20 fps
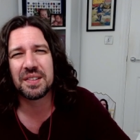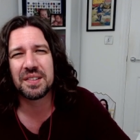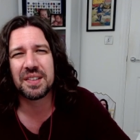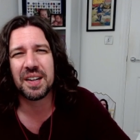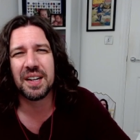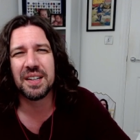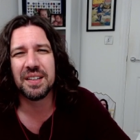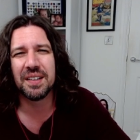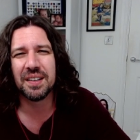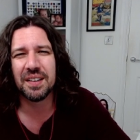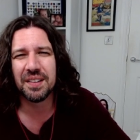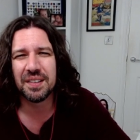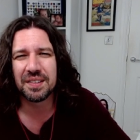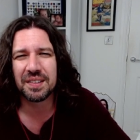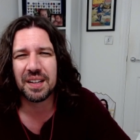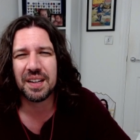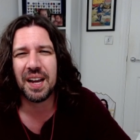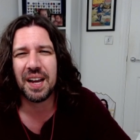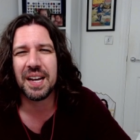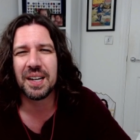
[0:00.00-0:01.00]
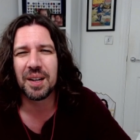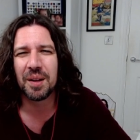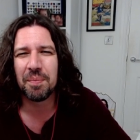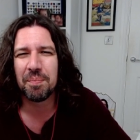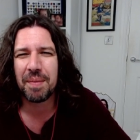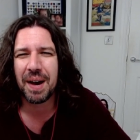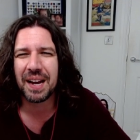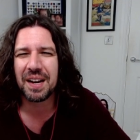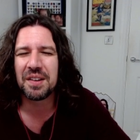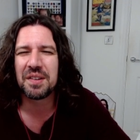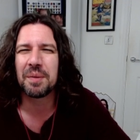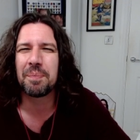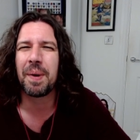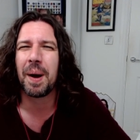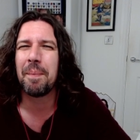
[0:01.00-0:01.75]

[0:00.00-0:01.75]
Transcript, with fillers: tenure as England manager,